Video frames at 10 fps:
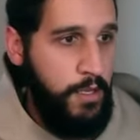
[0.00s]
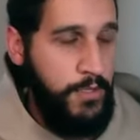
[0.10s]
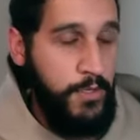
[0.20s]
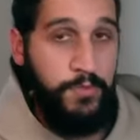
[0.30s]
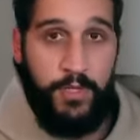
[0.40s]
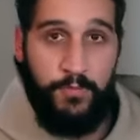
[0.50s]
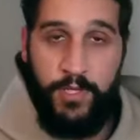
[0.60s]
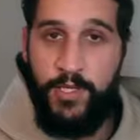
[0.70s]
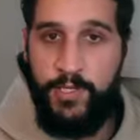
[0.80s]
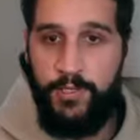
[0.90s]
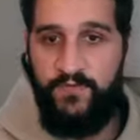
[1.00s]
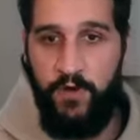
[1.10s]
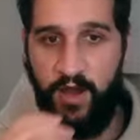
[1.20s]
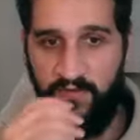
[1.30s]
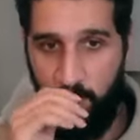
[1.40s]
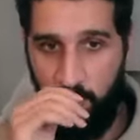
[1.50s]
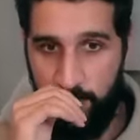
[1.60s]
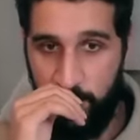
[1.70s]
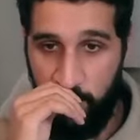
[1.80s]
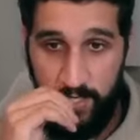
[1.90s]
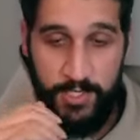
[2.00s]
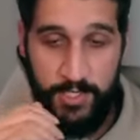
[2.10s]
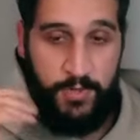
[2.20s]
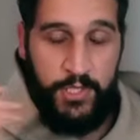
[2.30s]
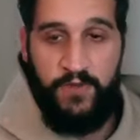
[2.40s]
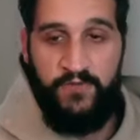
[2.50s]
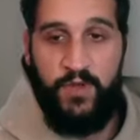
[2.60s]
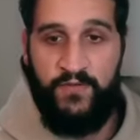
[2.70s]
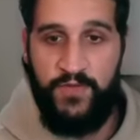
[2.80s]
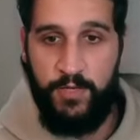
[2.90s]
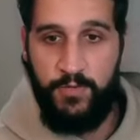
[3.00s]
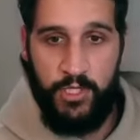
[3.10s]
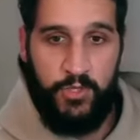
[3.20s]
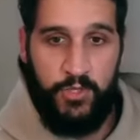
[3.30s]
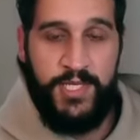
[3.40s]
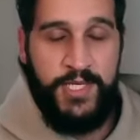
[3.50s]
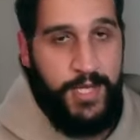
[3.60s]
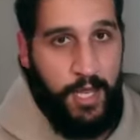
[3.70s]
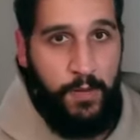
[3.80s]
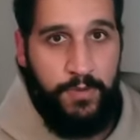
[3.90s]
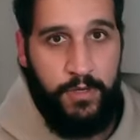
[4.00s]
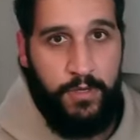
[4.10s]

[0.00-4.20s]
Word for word: So pl- please, for everyone doing this, especially if you have TMJ issues, this can help.